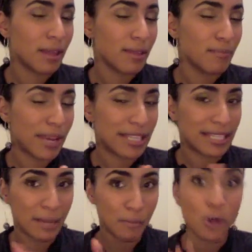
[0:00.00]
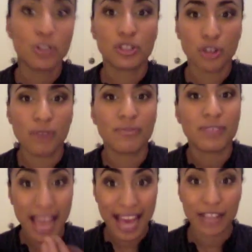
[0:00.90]
basically puts off
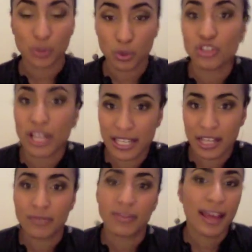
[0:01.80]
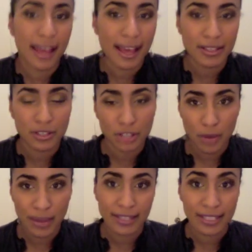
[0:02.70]
the actual shedding of the hair,
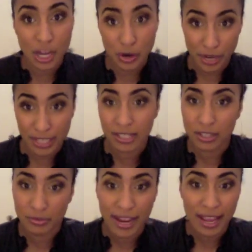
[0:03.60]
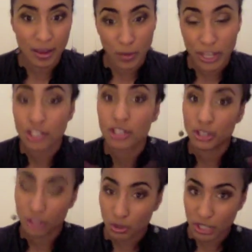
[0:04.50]
so it decreases the rate at which
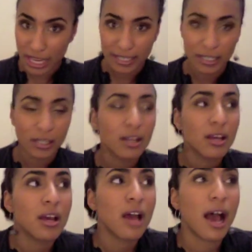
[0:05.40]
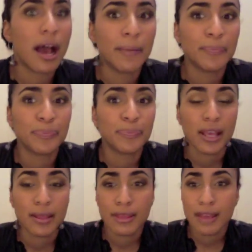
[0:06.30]
you shed.
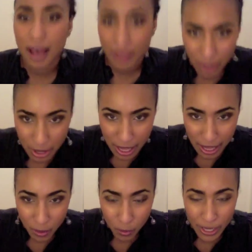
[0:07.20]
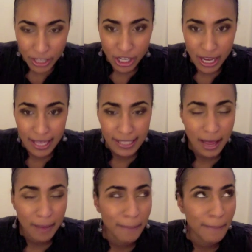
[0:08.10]
The other thing which
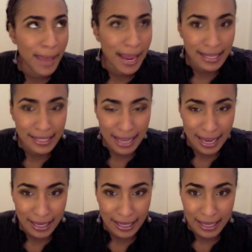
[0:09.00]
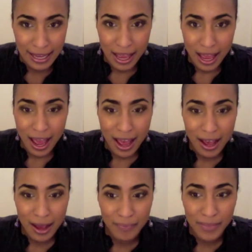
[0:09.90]
is amazing
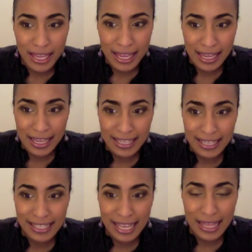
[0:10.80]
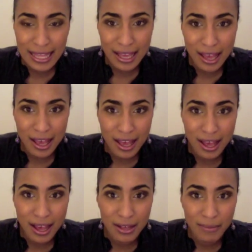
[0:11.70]
is
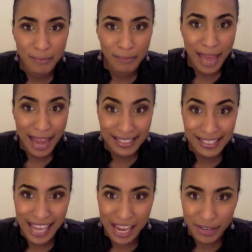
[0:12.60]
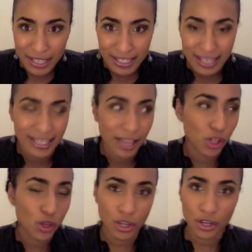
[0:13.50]
the black tea rinses. Now
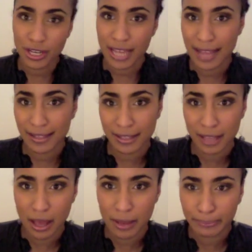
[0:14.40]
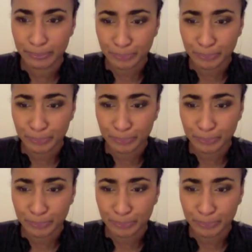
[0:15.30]
you can get some